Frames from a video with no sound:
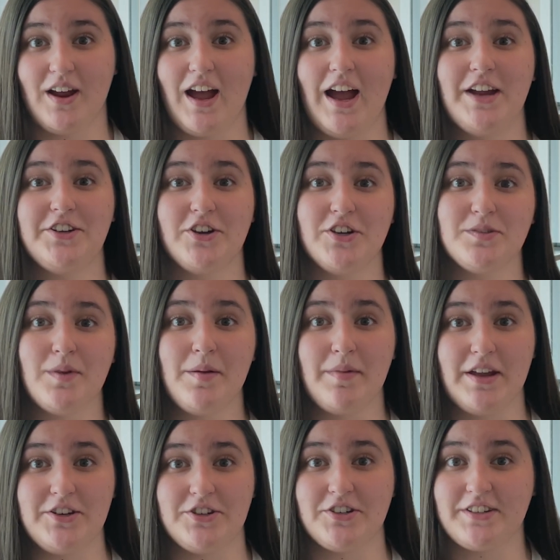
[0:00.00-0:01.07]
I chose my
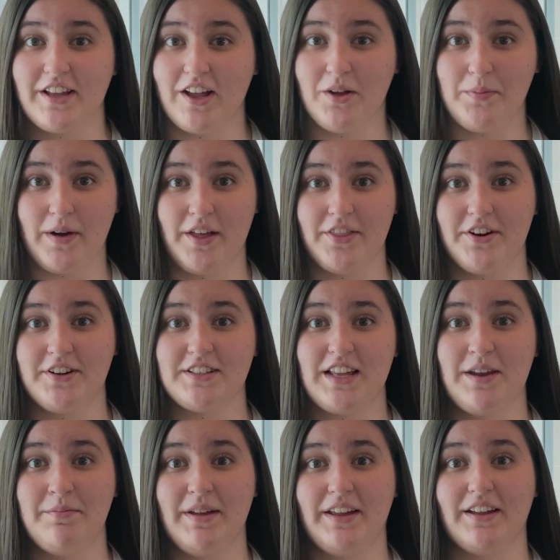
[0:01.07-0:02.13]
major to help others
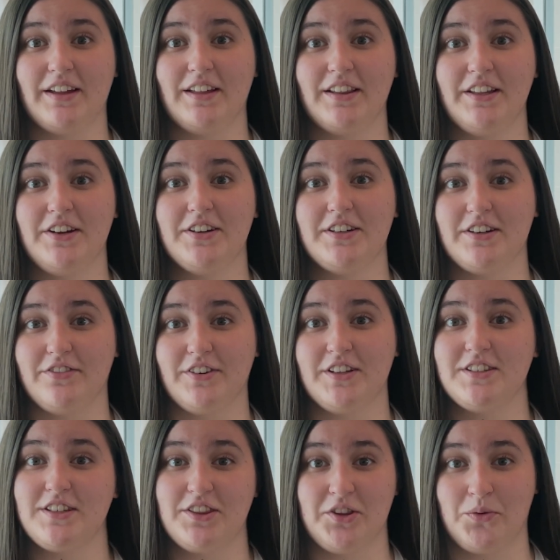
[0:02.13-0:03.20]
and make a clear
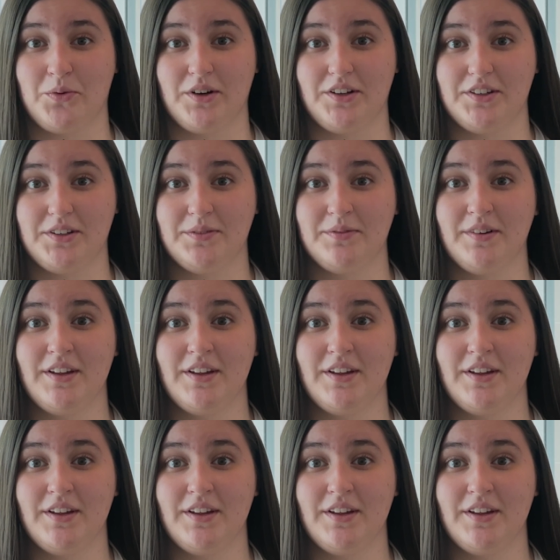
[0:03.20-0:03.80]
difference in the world.